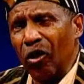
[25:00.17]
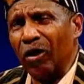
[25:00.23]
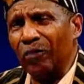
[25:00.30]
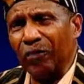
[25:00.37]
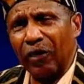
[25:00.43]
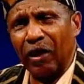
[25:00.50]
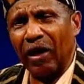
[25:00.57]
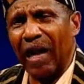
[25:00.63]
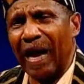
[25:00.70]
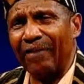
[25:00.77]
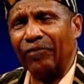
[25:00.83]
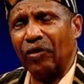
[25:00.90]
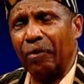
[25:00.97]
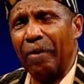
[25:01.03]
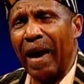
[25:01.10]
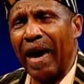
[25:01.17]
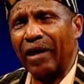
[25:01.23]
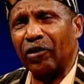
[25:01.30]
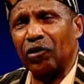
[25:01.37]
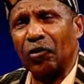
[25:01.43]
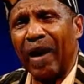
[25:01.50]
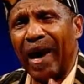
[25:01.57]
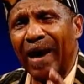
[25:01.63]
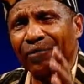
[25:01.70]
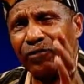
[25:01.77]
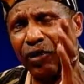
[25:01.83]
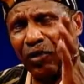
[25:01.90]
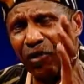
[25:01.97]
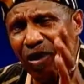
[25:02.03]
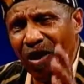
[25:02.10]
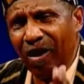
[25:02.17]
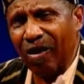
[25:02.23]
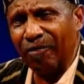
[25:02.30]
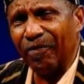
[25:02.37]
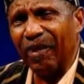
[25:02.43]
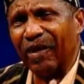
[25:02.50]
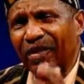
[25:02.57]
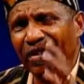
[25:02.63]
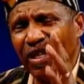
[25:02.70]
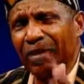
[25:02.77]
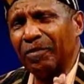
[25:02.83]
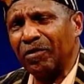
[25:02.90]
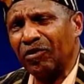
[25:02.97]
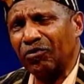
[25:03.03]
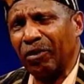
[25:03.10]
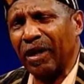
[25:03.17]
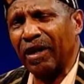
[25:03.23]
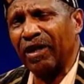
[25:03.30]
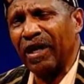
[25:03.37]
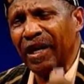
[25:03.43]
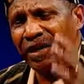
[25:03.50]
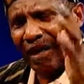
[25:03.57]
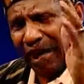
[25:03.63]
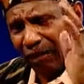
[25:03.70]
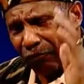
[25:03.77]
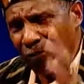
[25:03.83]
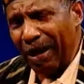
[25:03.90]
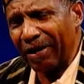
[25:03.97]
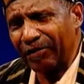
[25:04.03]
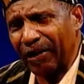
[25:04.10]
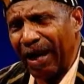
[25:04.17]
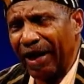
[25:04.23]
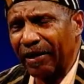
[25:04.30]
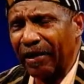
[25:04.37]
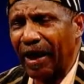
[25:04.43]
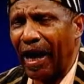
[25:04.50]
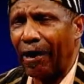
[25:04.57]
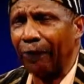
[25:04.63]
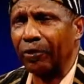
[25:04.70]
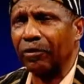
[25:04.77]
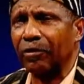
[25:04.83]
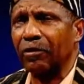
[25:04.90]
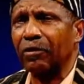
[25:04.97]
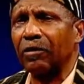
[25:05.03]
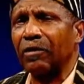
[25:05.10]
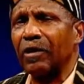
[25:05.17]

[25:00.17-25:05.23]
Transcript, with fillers: order for your life to matter, you have to love and demonstrate that Christ-like character.